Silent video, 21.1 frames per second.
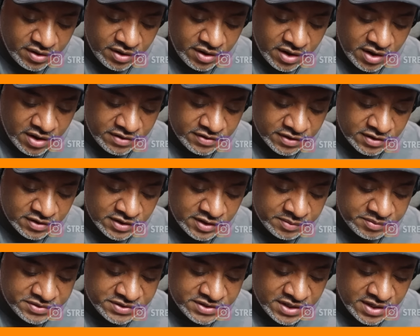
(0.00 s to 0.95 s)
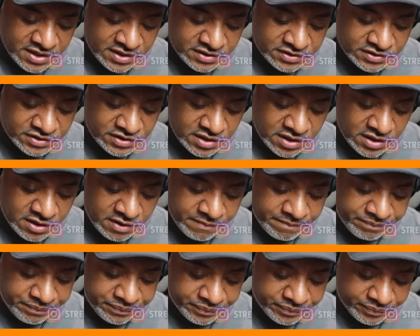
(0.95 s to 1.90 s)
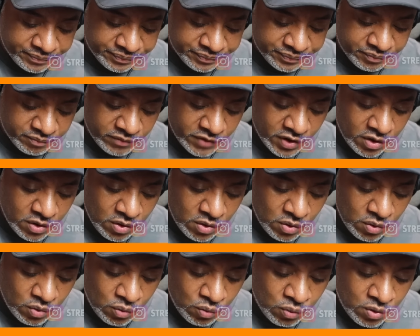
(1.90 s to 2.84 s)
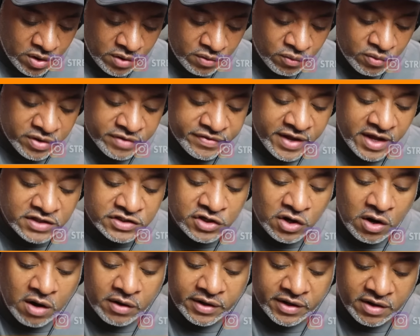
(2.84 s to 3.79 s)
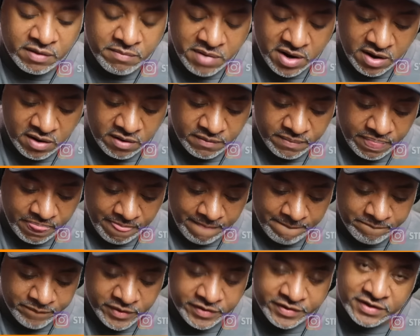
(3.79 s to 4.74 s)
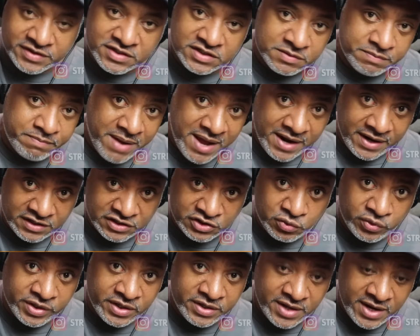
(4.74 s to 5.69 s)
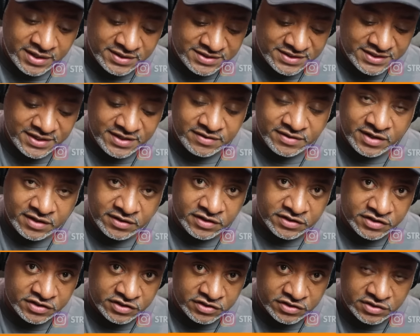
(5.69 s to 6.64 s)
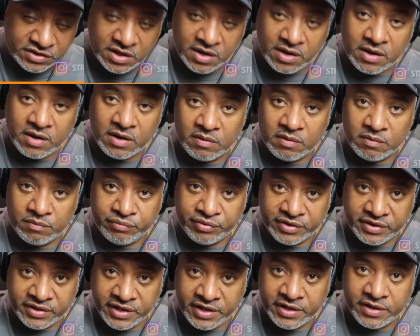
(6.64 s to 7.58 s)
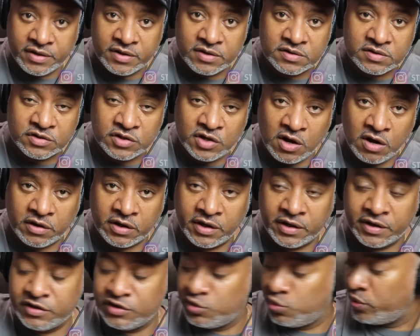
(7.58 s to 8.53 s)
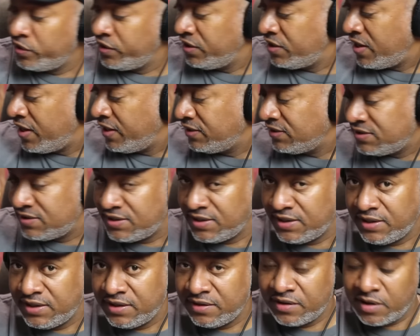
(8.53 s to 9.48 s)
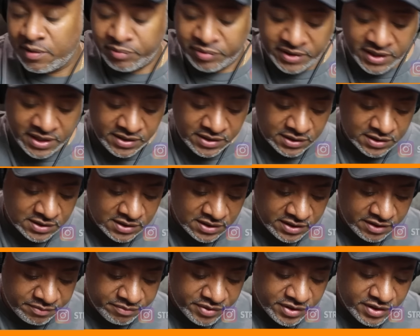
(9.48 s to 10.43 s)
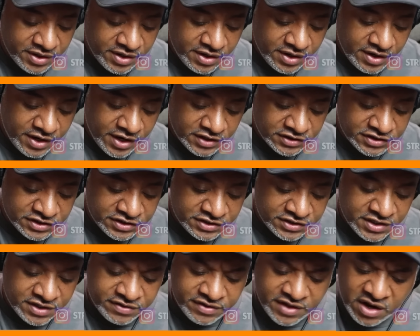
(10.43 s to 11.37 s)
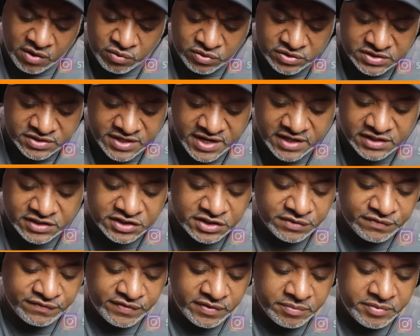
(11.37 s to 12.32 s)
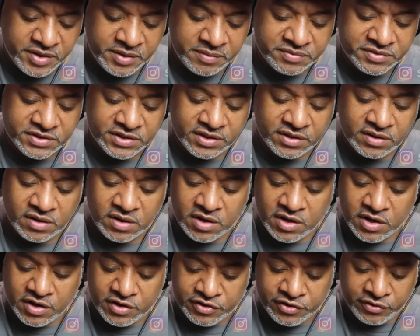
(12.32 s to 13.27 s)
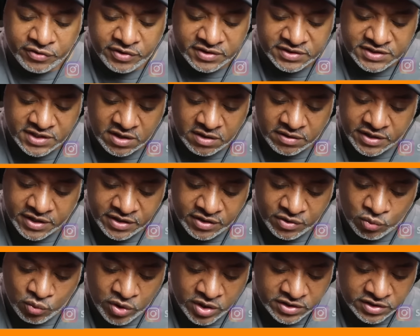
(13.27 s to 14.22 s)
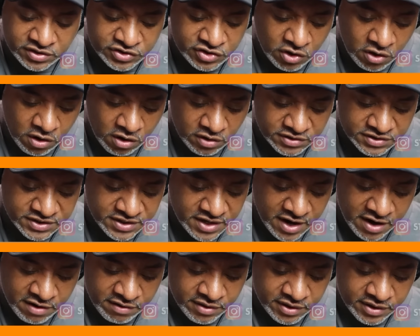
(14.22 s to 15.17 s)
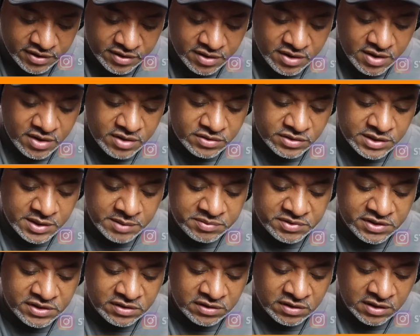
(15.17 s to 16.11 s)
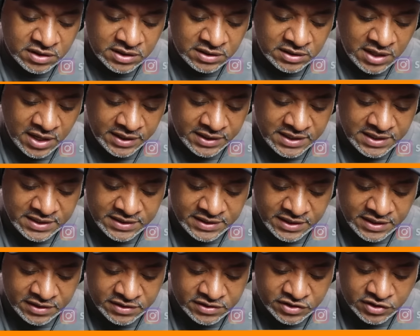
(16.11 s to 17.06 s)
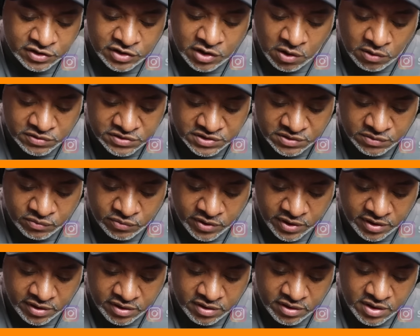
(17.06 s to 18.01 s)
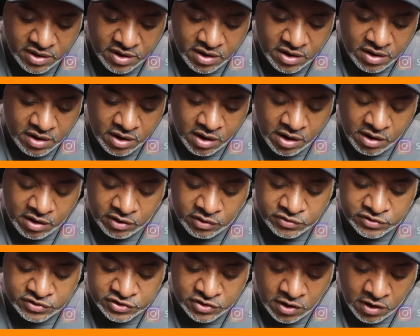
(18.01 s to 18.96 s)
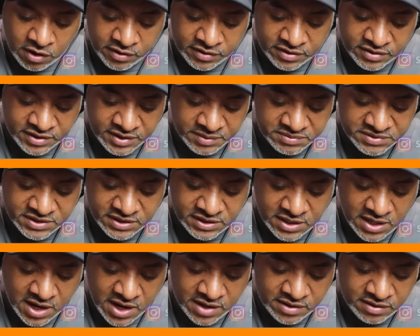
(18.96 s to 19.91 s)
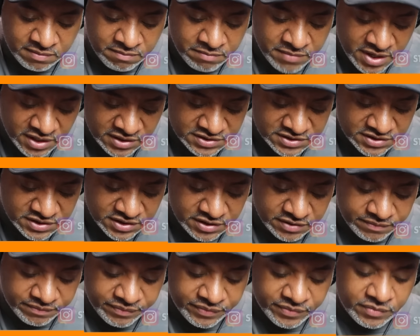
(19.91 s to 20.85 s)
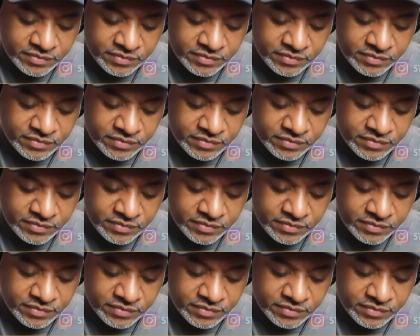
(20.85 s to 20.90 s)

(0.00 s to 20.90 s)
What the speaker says: And the clip says, what were they talking about? And this is back in 2019. Now, this is Bryannitta's talking in 2019. They're playing a clip. And she said, there was tension from Nipsey. You can tell he didn't want to talk to Eric. Nipsey looking like he needed to go somewhere. Eric was talking to Nipsey kind of messy.